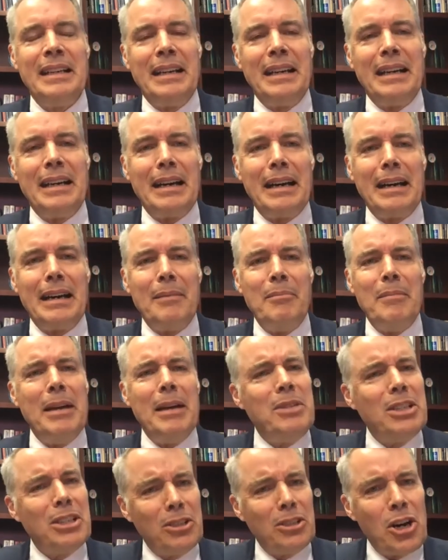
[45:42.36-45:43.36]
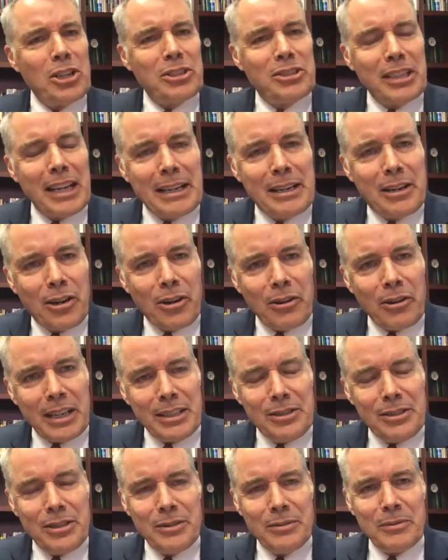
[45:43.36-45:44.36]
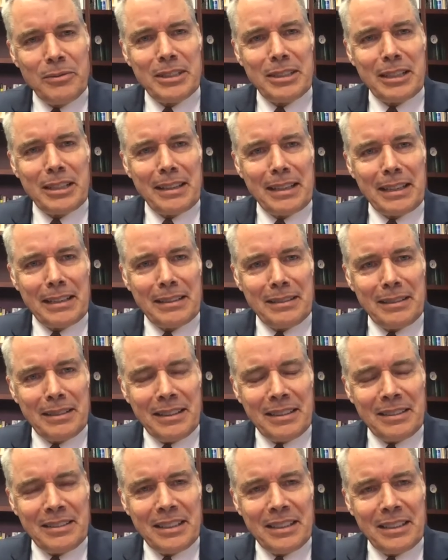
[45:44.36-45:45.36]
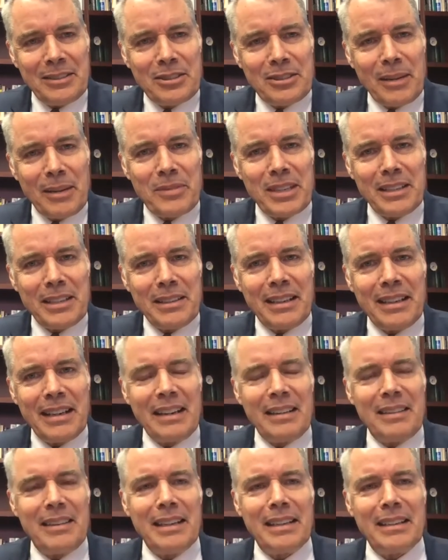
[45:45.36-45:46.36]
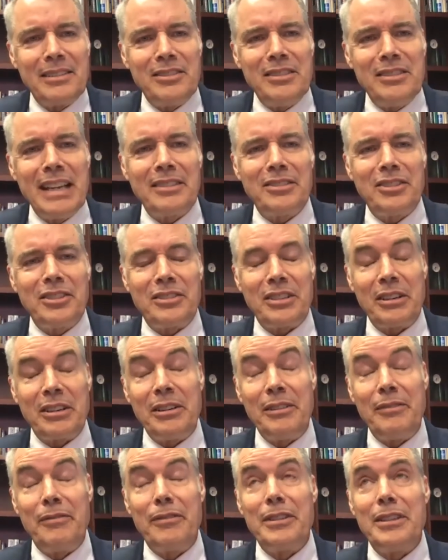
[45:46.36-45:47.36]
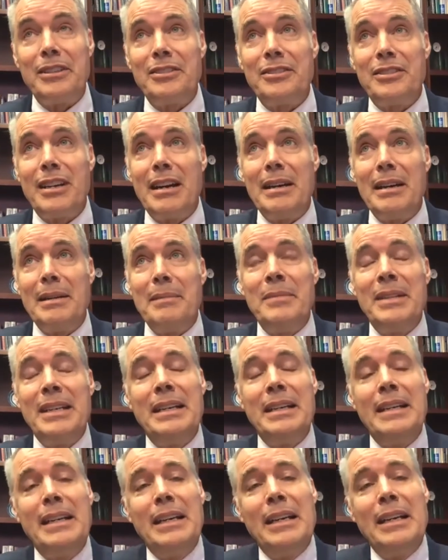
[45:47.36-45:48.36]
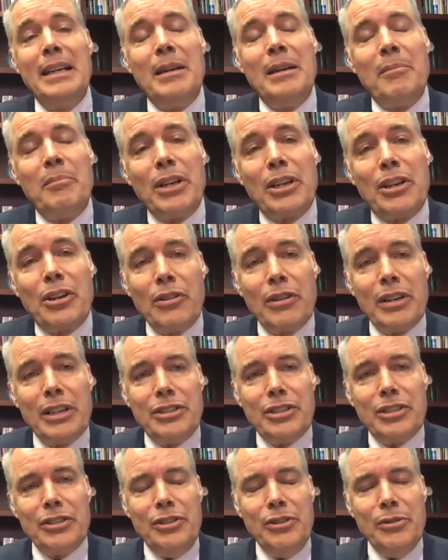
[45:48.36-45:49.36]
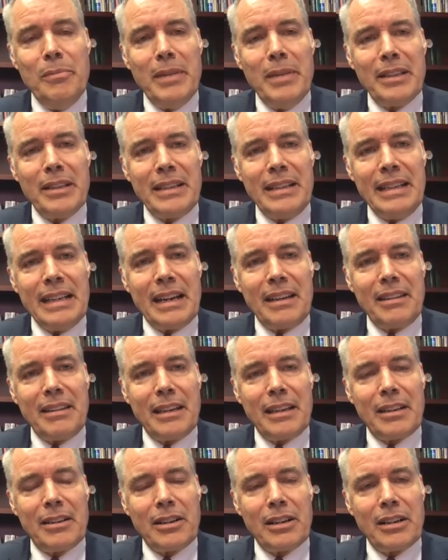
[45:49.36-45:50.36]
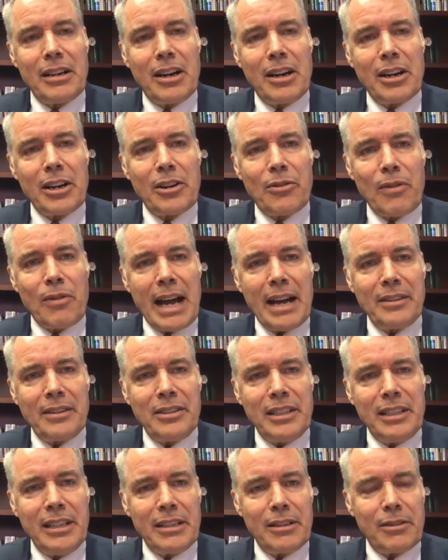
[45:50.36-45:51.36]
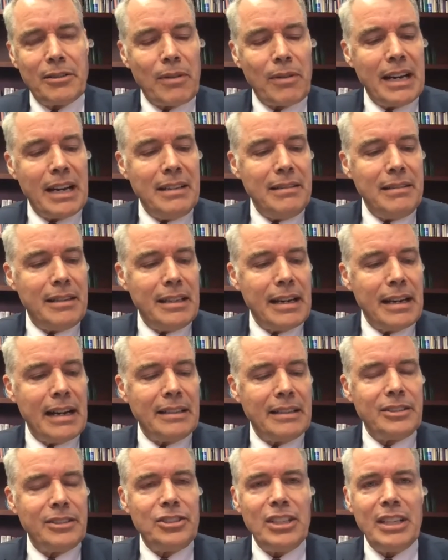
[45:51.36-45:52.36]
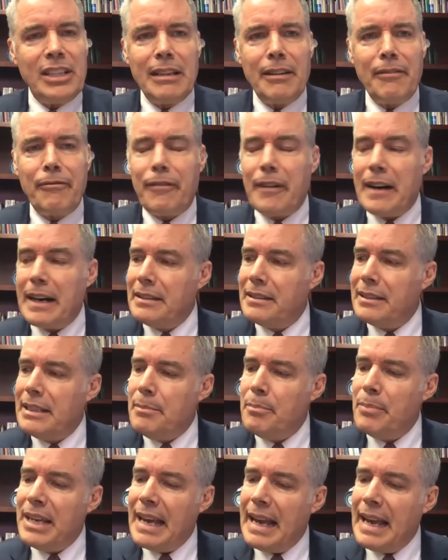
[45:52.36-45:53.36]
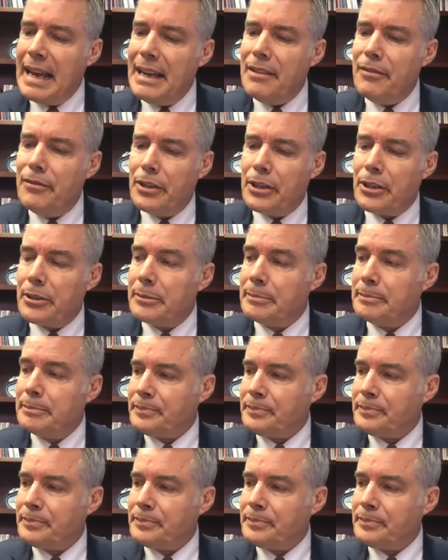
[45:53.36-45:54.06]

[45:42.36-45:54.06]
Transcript: Uh, maybe alongside courage, which I think is, is something that I think is necessary for this time. But courage and humility, I think, are, are grounded in a right theology. And then finally, behavior.